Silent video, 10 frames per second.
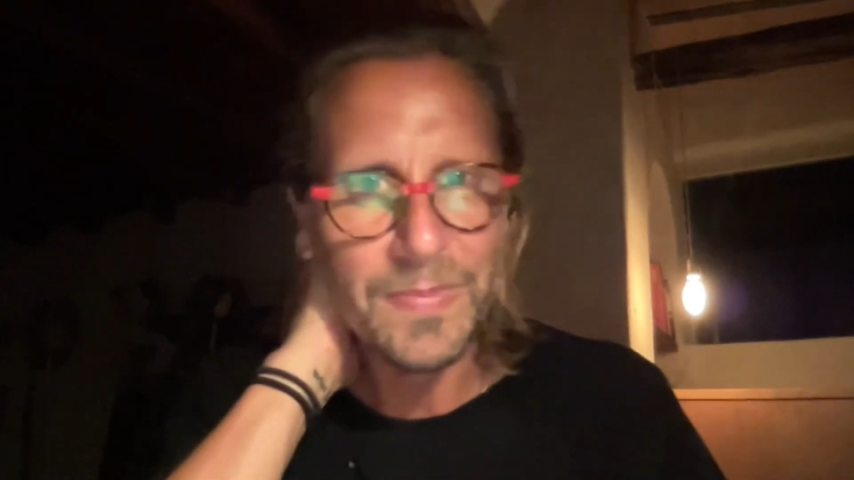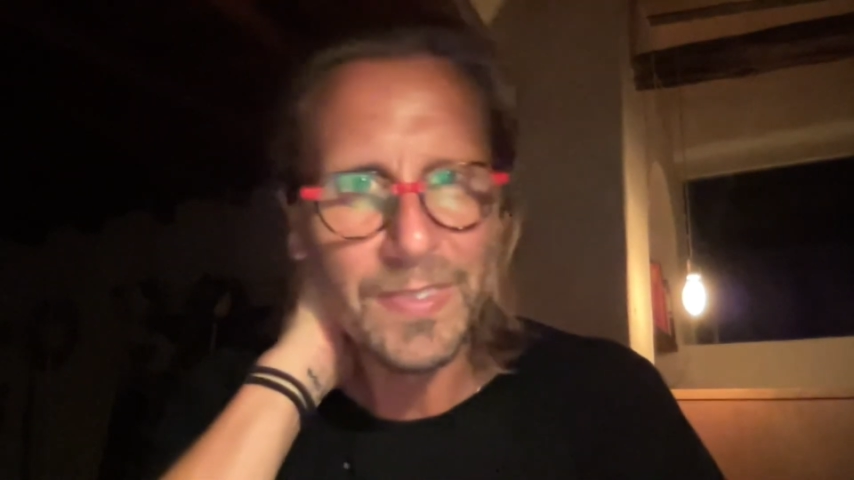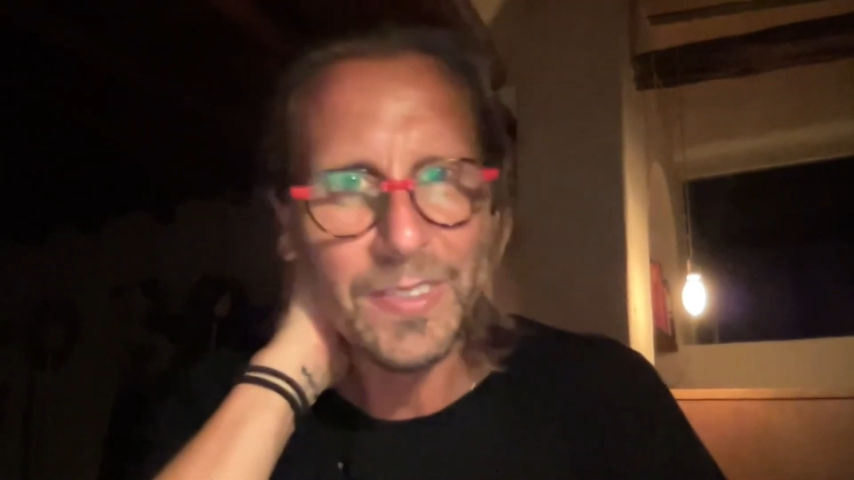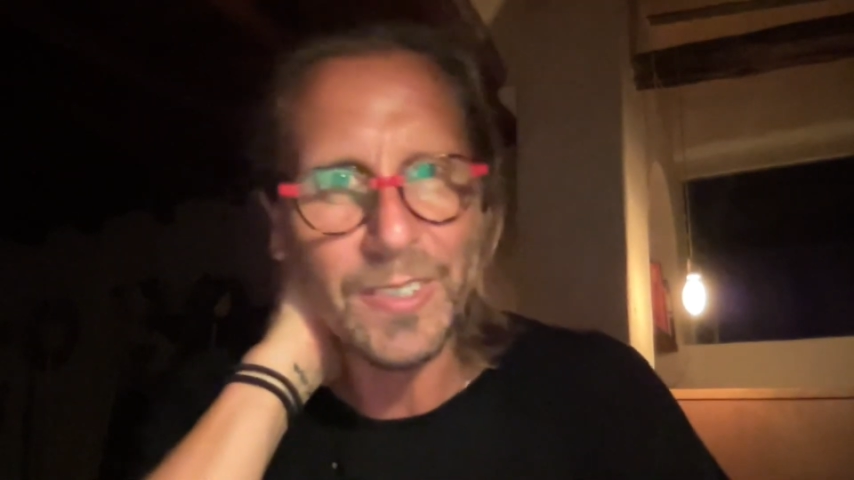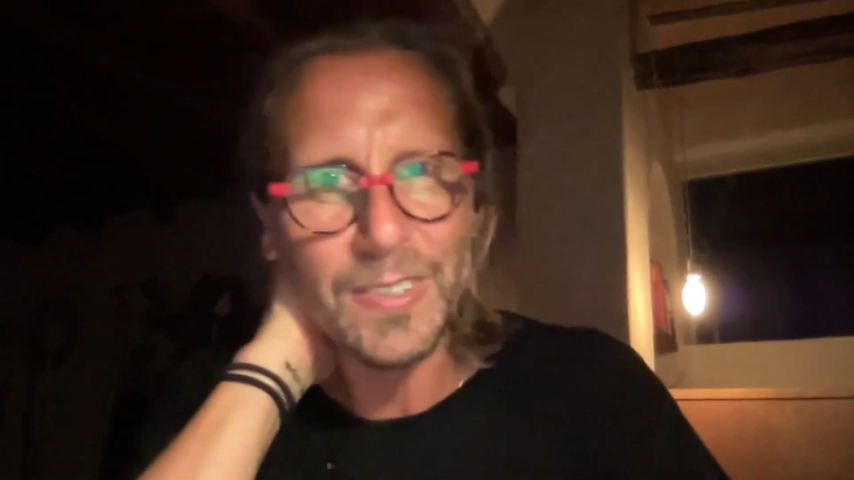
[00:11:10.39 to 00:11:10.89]

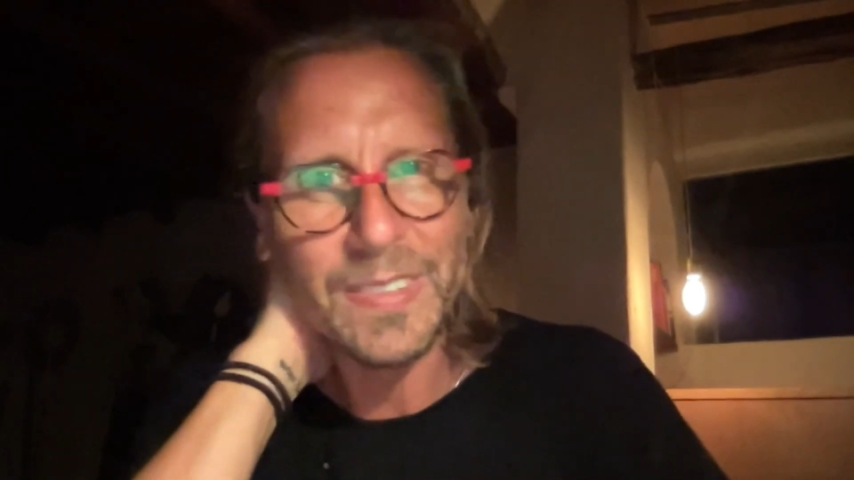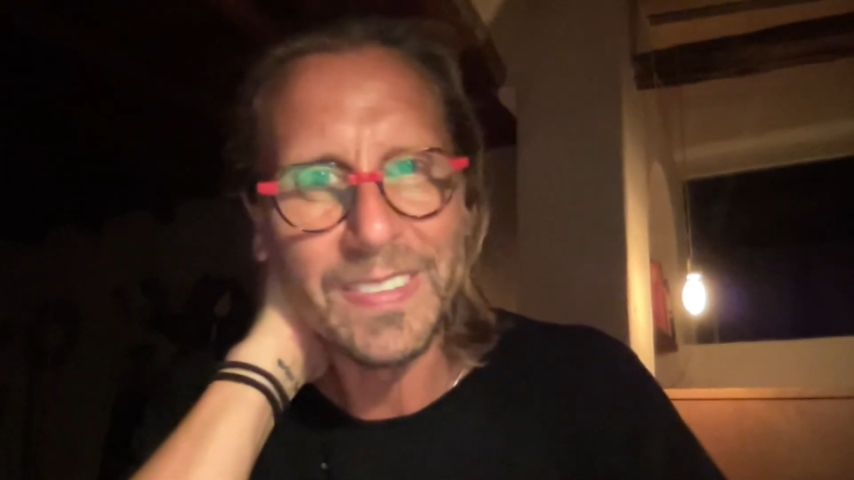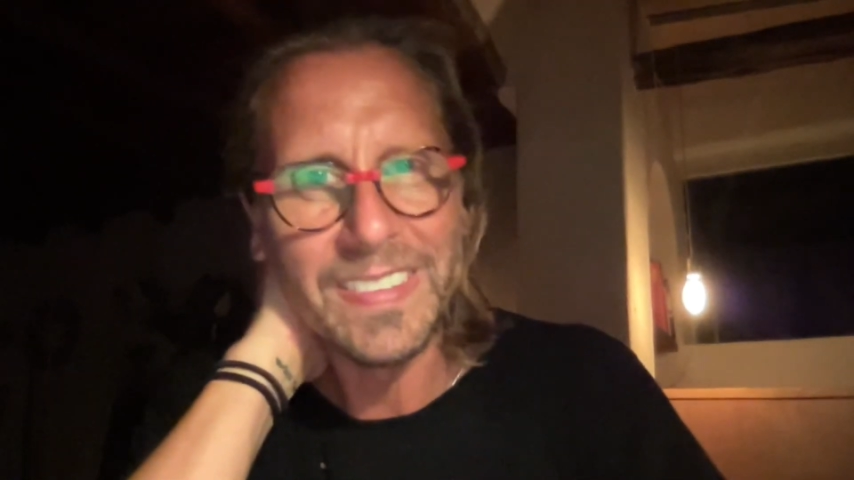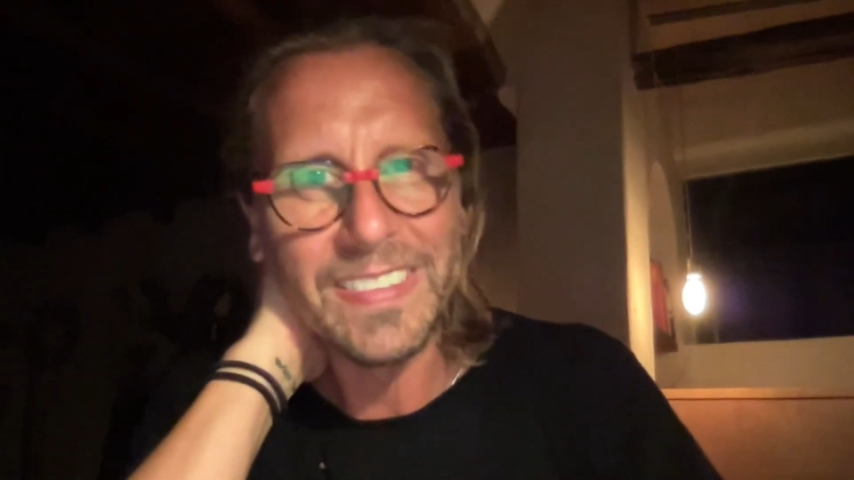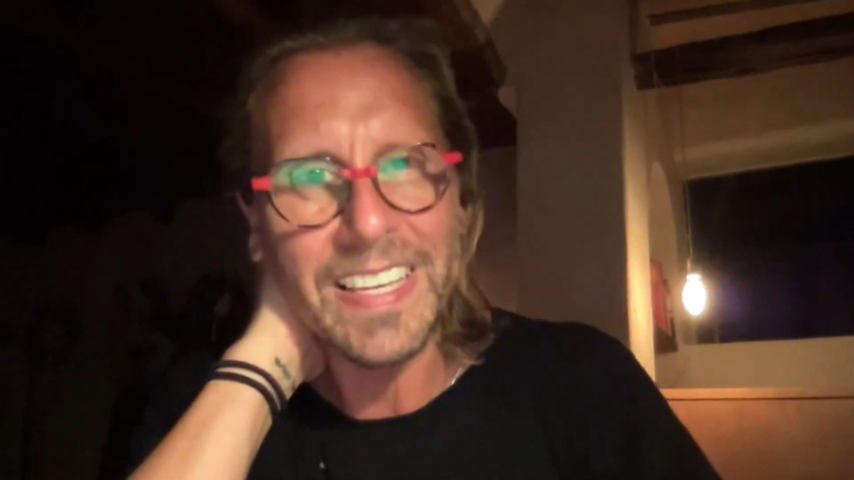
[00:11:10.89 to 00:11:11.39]
So
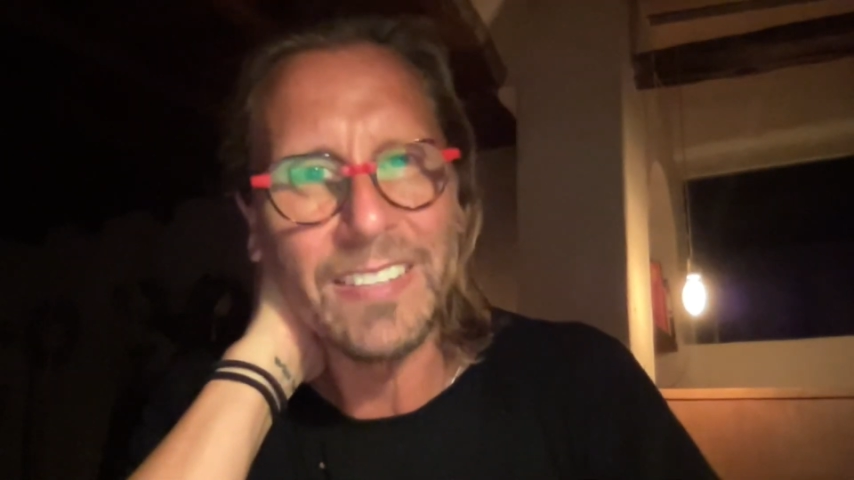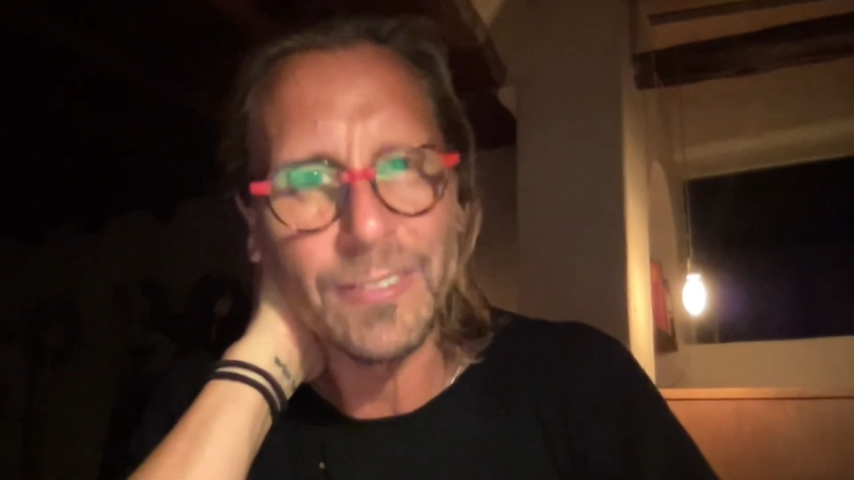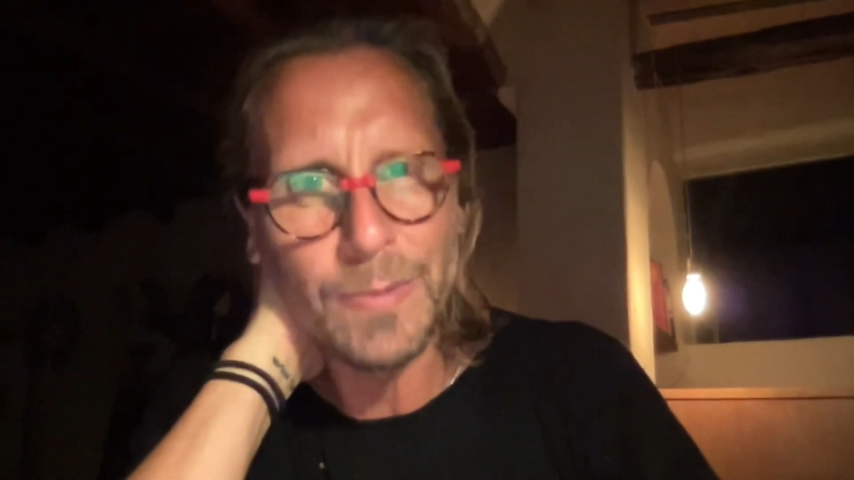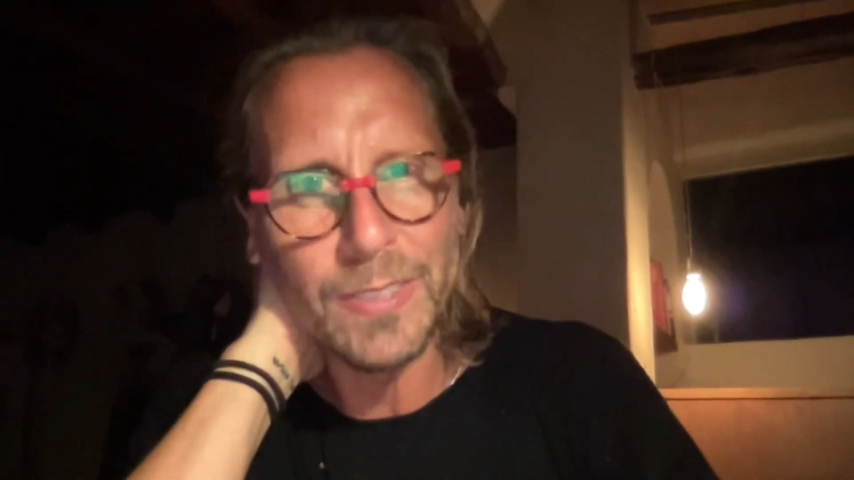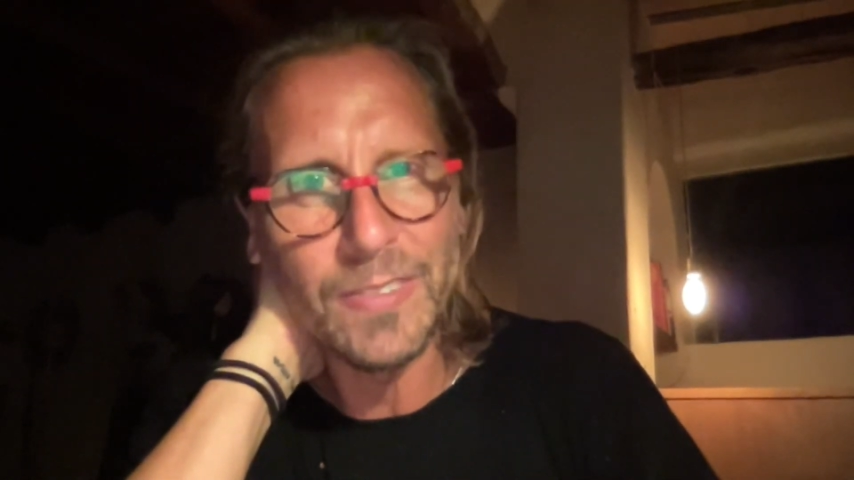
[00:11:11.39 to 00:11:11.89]
thanks so much for